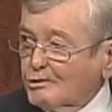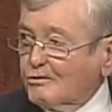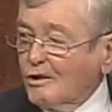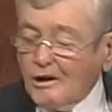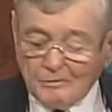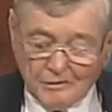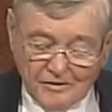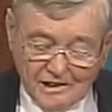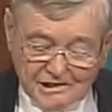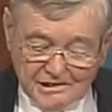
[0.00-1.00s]
for our
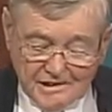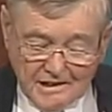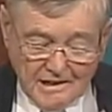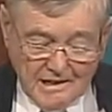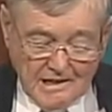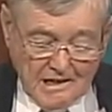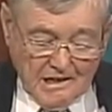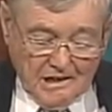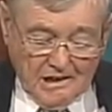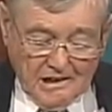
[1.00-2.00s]
profession.
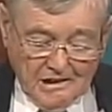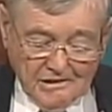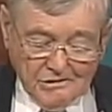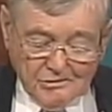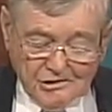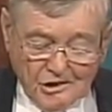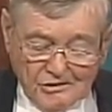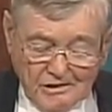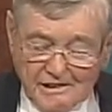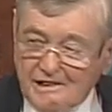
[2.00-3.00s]
You
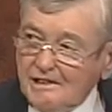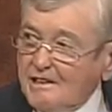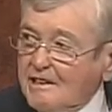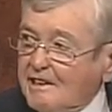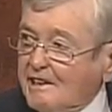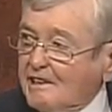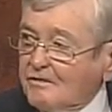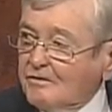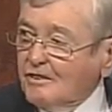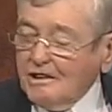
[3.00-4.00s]
certainly
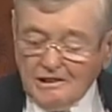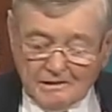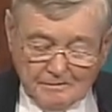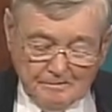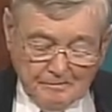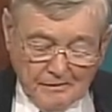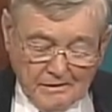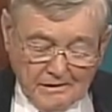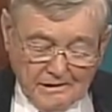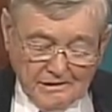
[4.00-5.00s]
have
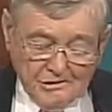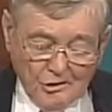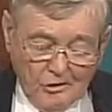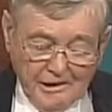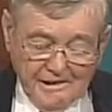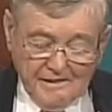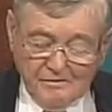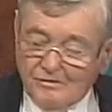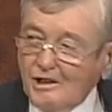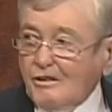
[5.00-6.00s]
enjoyed a
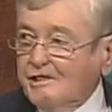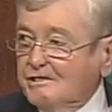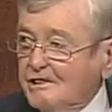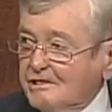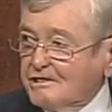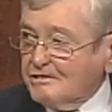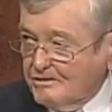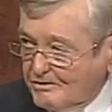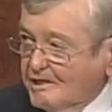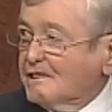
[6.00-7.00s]
very
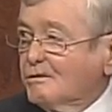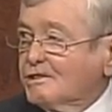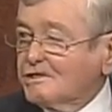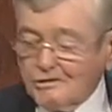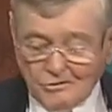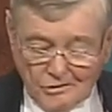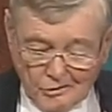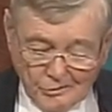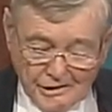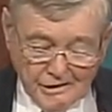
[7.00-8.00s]
distinguished
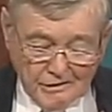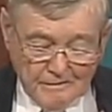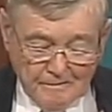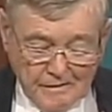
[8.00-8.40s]
career,